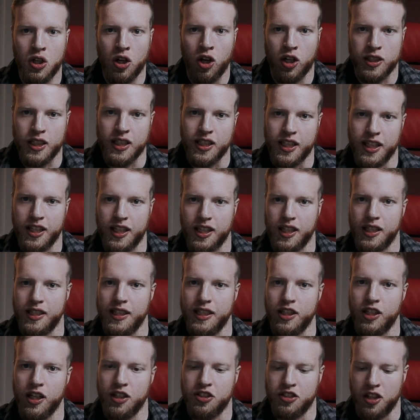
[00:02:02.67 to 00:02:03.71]
hooking into the
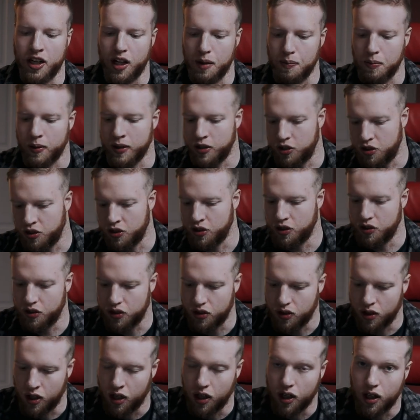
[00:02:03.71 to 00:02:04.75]
DJ setup, which
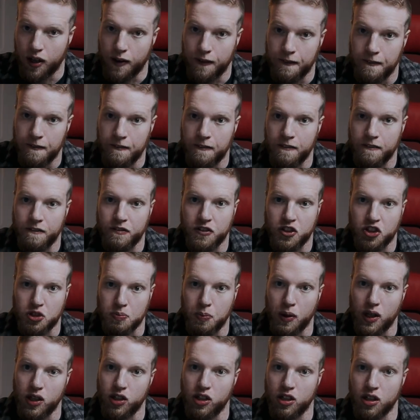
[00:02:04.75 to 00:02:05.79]
is,
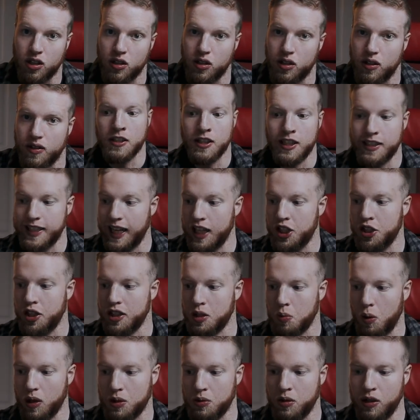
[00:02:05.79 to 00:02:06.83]
spoiler alert, this actually
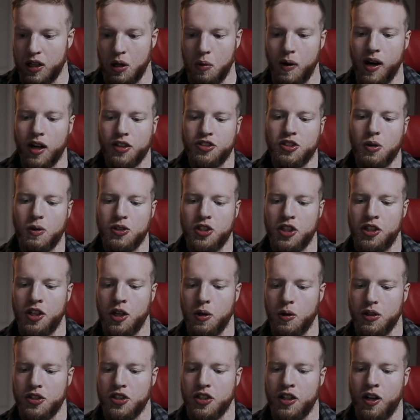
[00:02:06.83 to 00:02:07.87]
has worked really well. So what you
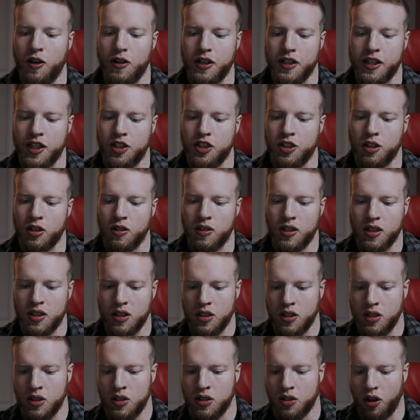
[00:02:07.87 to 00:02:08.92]
do is, you get your
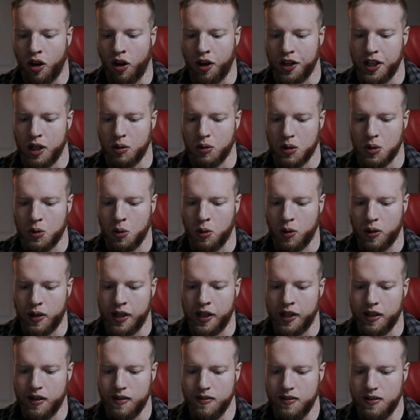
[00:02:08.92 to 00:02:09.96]
audio recorder
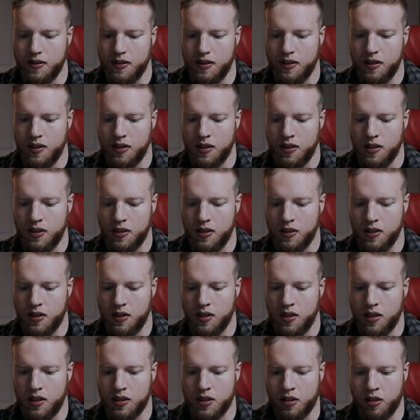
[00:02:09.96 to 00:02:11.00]
here,
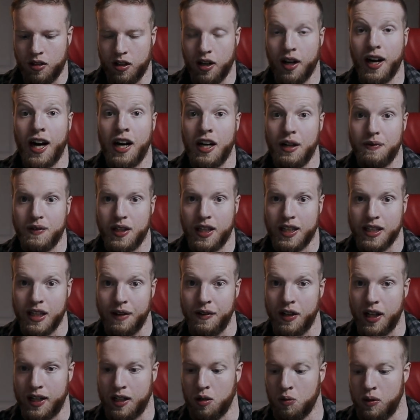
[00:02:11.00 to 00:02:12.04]
turn on. I even want to
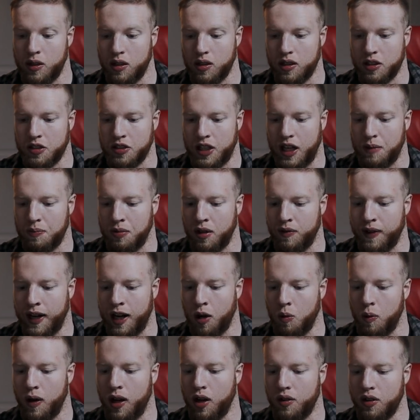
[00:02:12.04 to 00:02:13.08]
give you a real example of
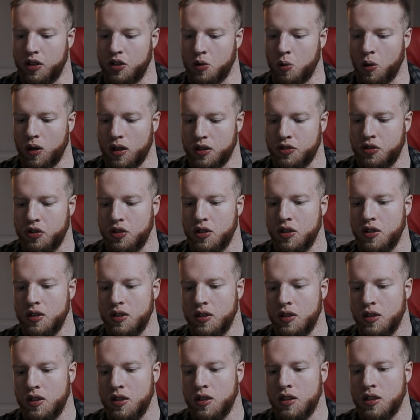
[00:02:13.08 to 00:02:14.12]
how well this works.
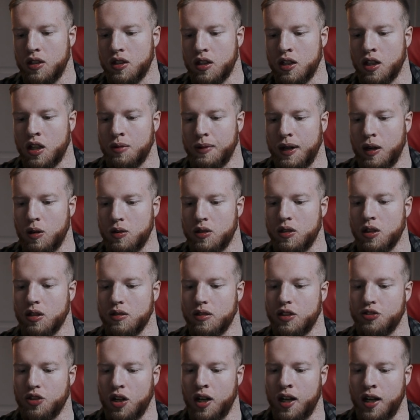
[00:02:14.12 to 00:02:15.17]
I'll turn
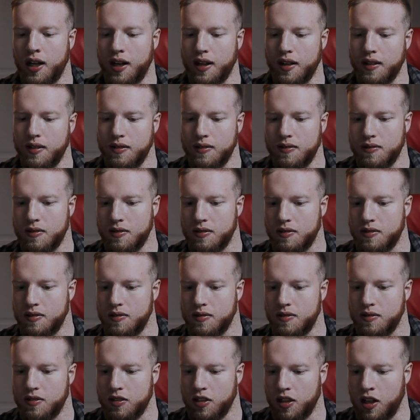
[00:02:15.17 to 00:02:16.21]
this on.
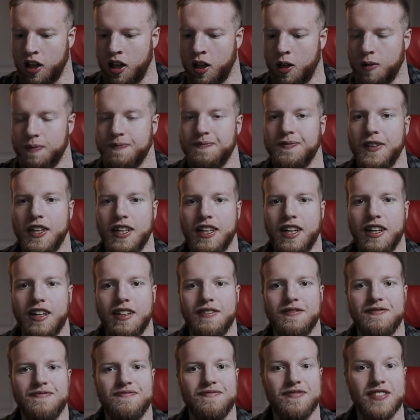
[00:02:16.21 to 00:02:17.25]
Oh, I get it.
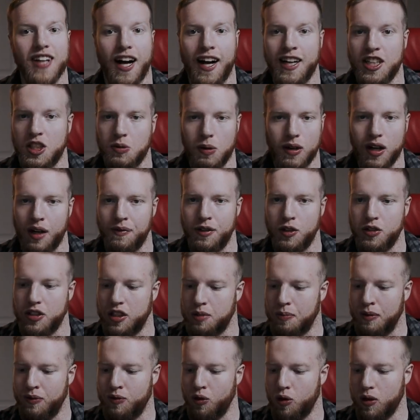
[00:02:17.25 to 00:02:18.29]
I swear I've used
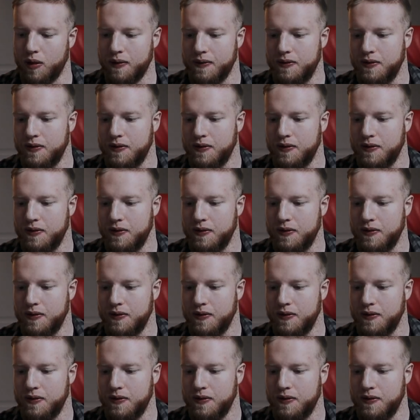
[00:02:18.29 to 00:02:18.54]
this before.